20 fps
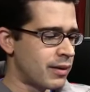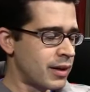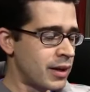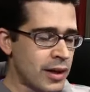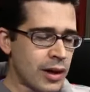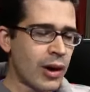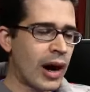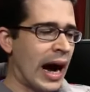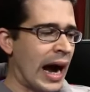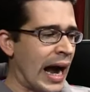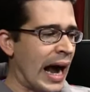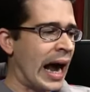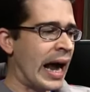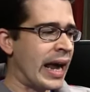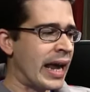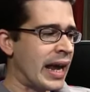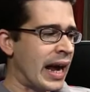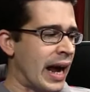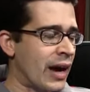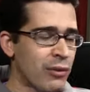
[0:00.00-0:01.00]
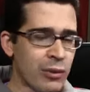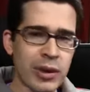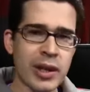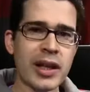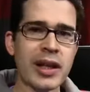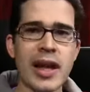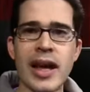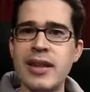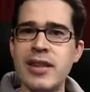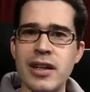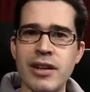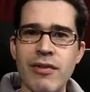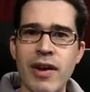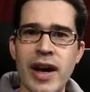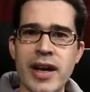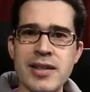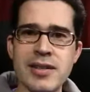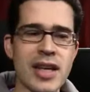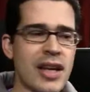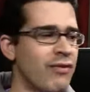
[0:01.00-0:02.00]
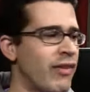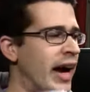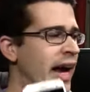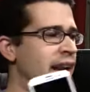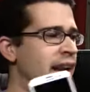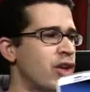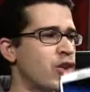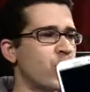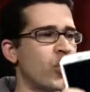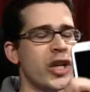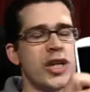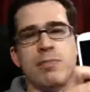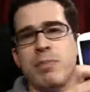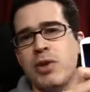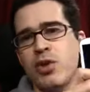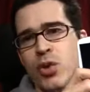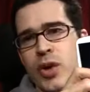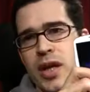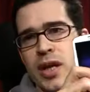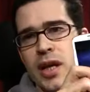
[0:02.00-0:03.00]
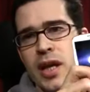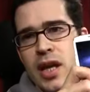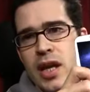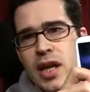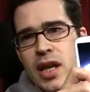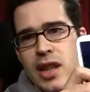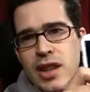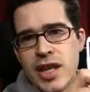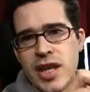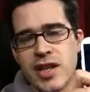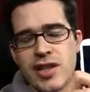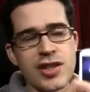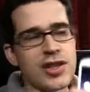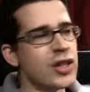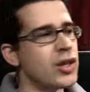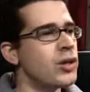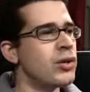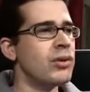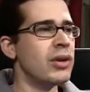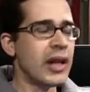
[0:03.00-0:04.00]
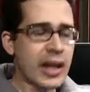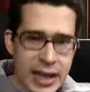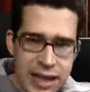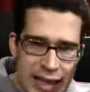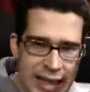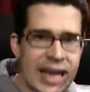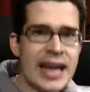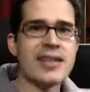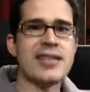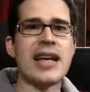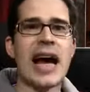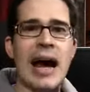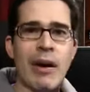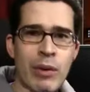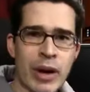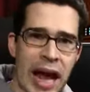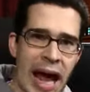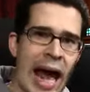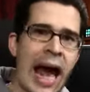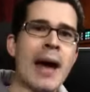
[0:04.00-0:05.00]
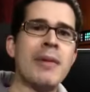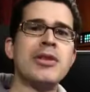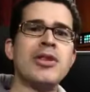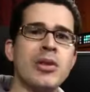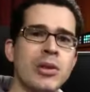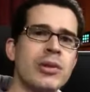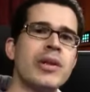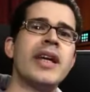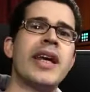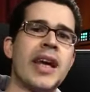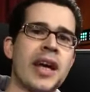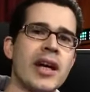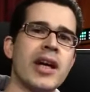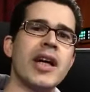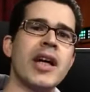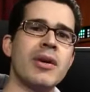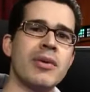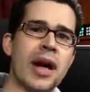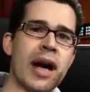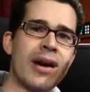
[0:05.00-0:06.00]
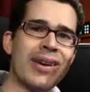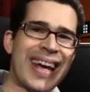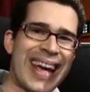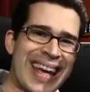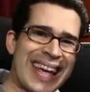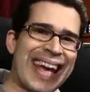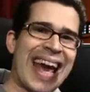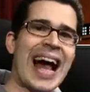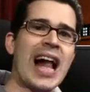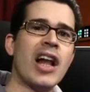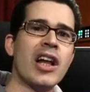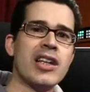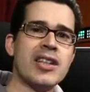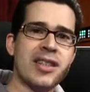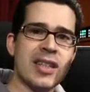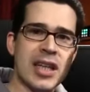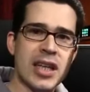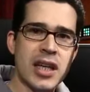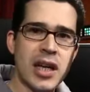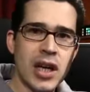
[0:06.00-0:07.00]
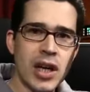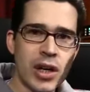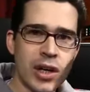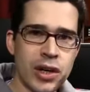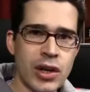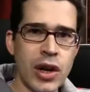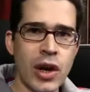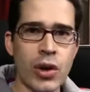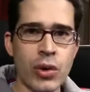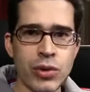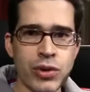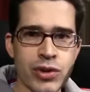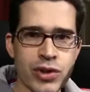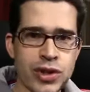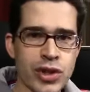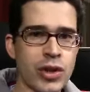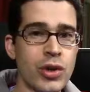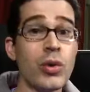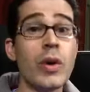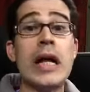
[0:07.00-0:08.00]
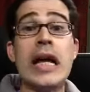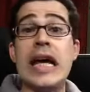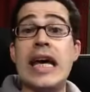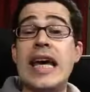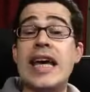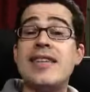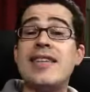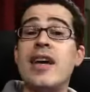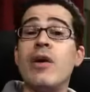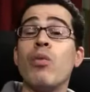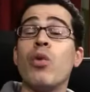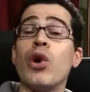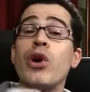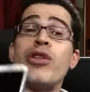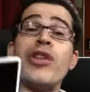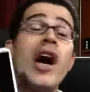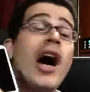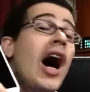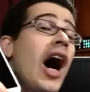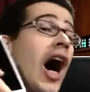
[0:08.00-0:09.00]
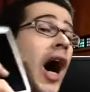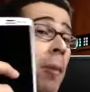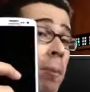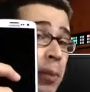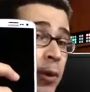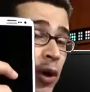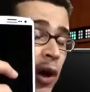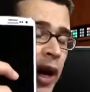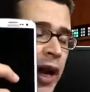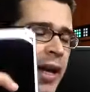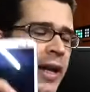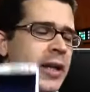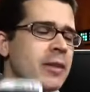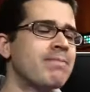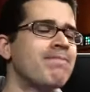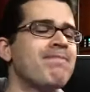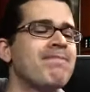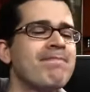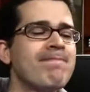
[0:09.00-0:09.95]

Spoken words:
You know, I really like the device. If I had a choice between these two, yes, I would absolutely carry around a Galaxy Note 2. Is it worth upgrading?